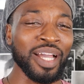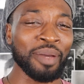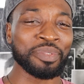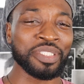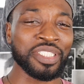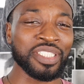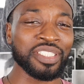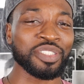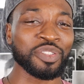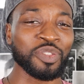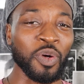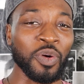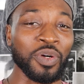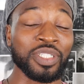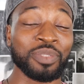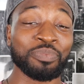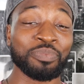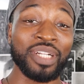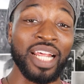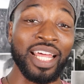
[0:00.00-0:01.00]
I mean, she's
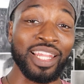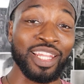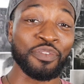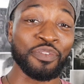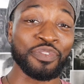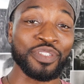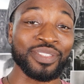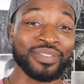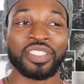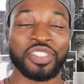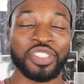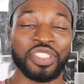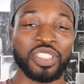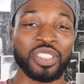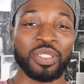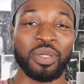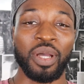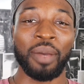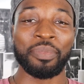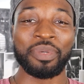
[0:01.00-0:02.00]
annoying, but I love her.
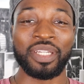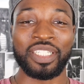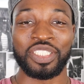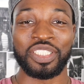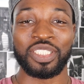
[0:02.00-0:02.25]
I think